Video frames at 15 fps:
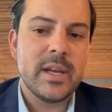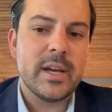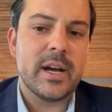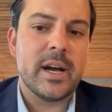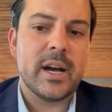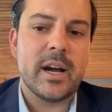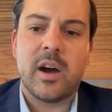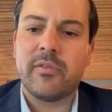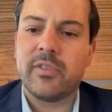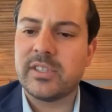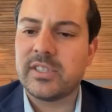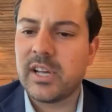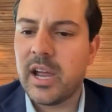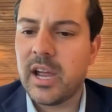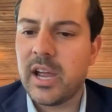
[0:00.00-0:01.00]

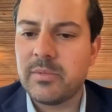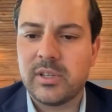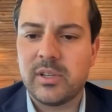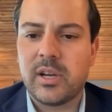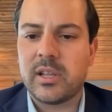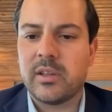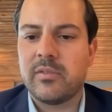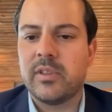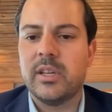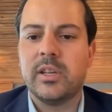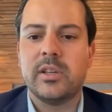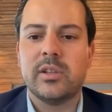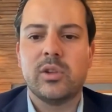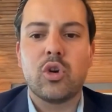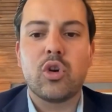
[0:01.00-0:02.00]
Oftentimes, a lot of
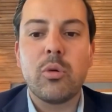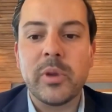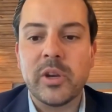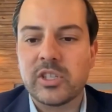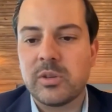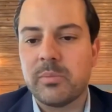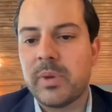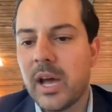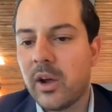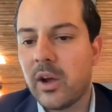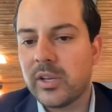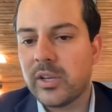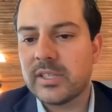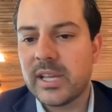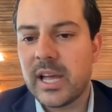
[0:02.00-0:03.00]
the local
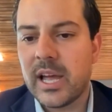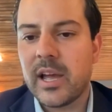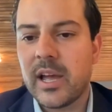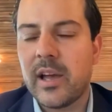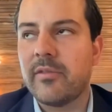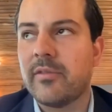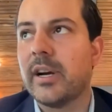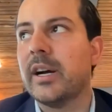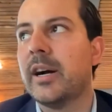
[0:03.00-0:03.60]
municipalities have